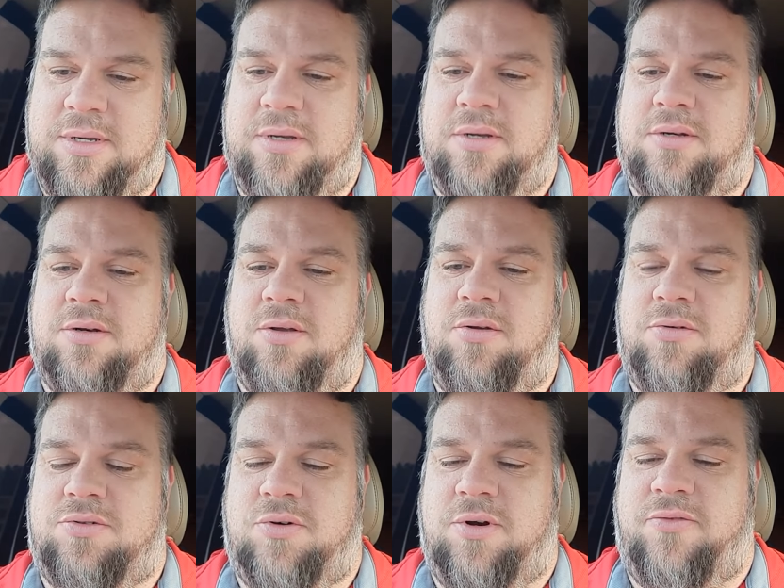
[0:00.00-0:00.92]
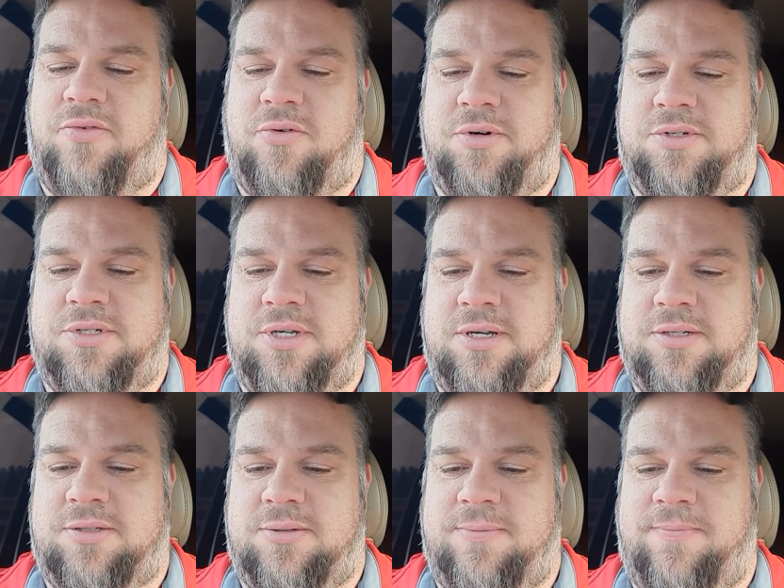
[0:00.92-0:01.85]
Luke 24 and
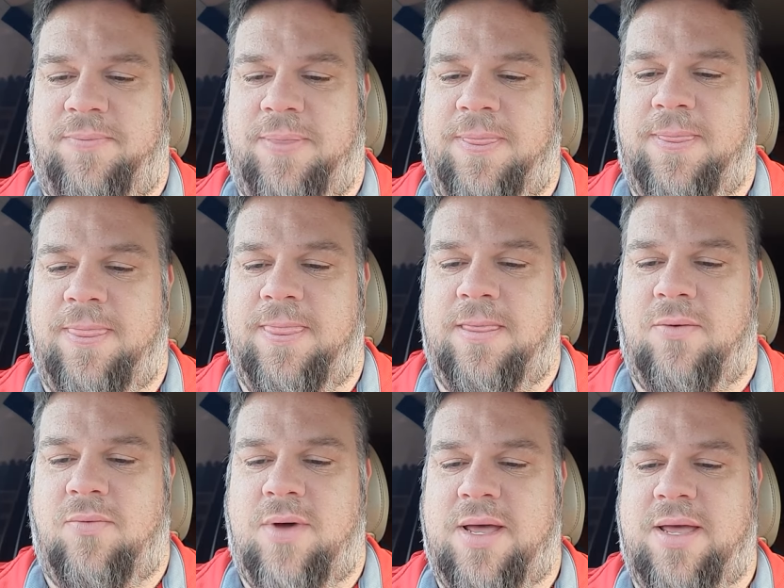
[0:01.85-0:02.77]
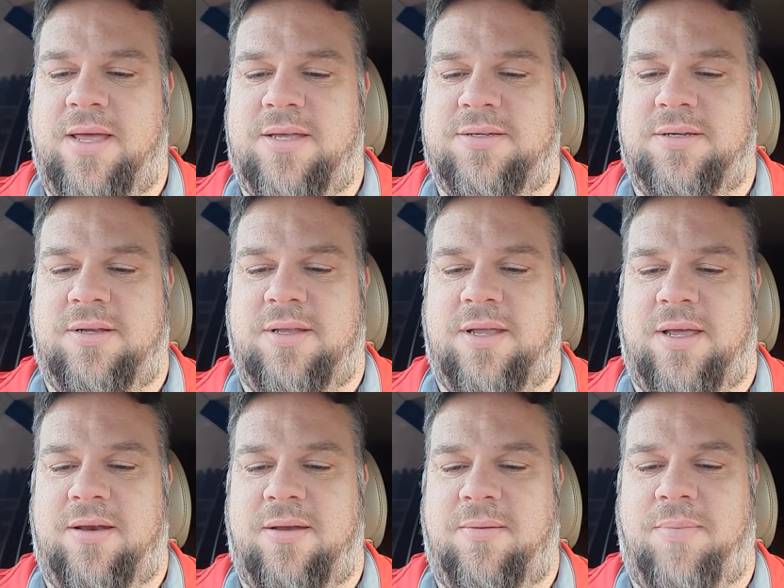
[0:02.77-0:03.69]
6. Why is it
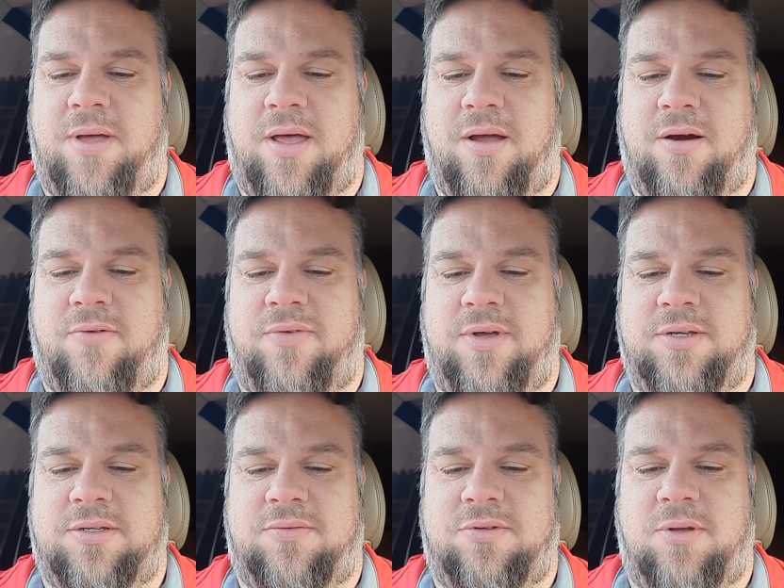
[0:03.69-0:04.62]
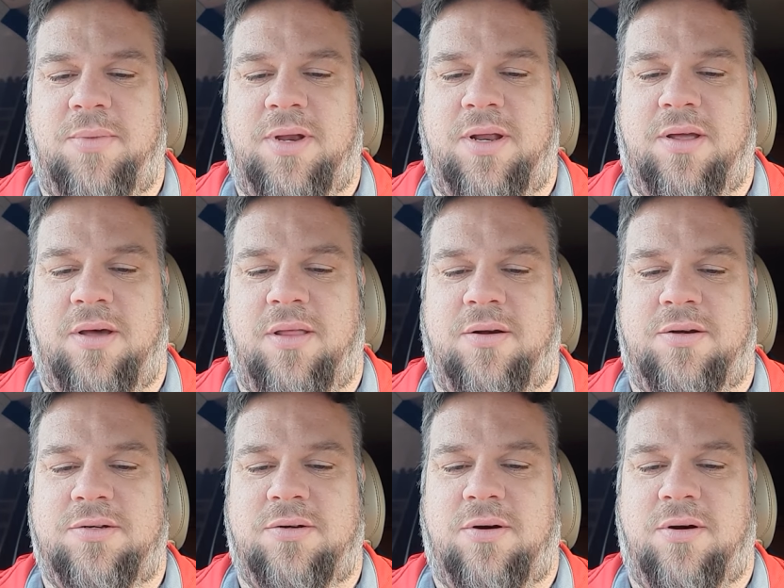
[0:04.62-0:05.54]
that the biographies of so many
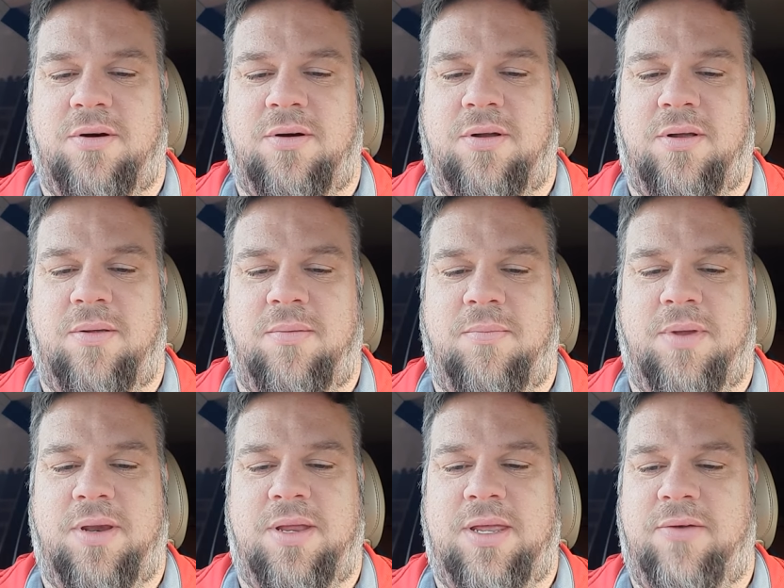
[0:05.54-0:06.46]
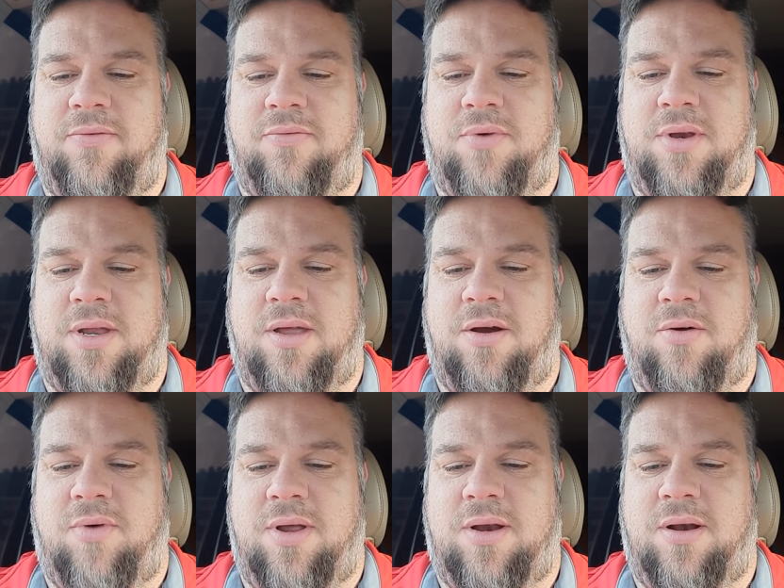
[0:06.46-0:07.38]
others are believed when they are
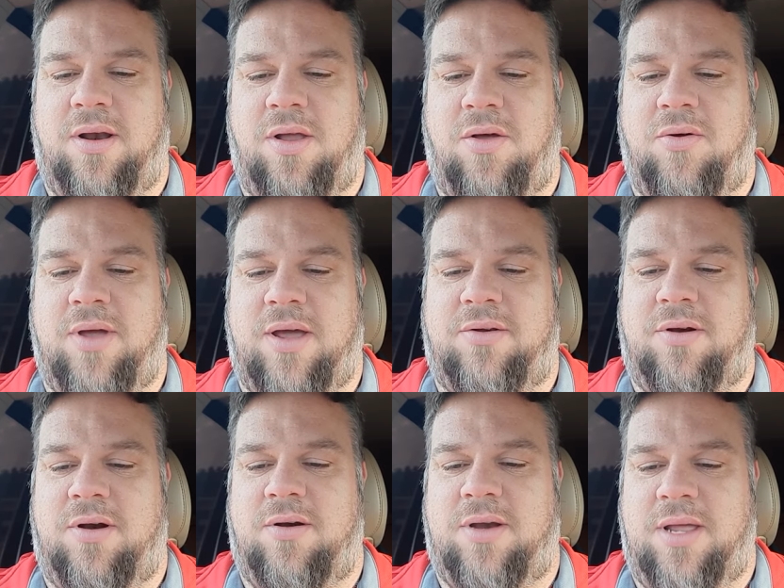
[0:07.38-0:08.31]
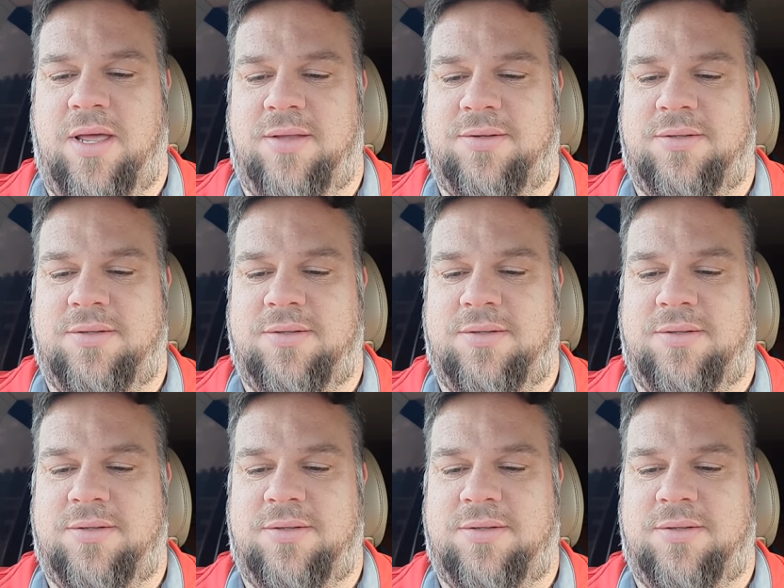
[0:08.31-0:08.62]
written long after their deaths?